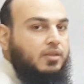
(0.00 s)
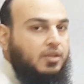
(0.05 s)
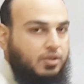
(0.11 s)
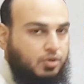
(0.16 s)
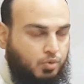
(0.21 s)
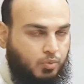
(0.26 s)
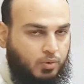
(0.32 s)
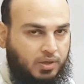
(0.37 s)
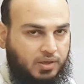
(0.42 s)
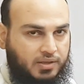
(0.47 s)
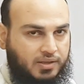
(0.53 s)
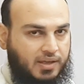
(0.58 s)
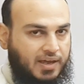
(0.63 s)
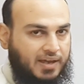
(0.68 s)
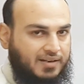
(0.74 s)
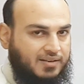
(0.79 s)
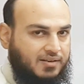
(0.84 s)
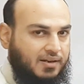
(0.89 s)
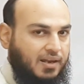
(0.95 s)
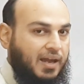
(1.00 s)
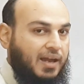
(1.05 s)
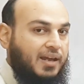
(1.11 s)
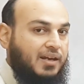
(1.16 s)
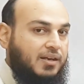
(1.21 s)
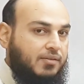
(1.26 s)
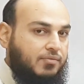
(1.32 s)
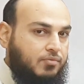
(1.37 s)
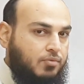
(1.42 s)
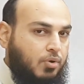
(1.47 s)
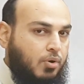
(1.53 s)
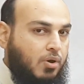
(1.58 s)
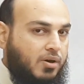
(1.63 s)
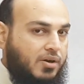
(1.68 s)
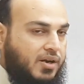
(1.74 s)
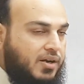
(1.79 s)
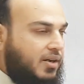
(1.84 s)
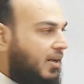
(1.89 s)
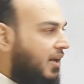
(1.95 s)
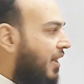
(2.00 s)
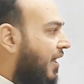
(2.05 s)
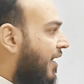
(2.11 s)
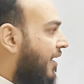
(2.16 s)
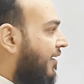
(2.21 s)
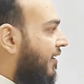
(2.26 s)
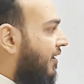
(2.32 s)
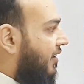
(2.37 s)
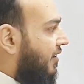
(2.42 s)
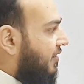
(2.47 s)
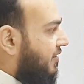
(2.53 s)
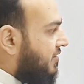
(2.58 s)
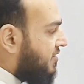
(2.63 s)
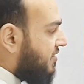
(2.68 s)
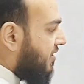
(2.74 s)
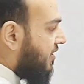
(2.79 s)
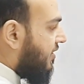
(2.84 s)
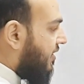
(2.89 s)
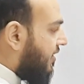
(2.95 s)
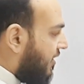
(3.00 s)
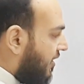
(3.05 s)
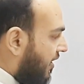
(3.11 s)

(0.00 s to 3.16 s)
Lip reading: then you will get negative quadrantal angles.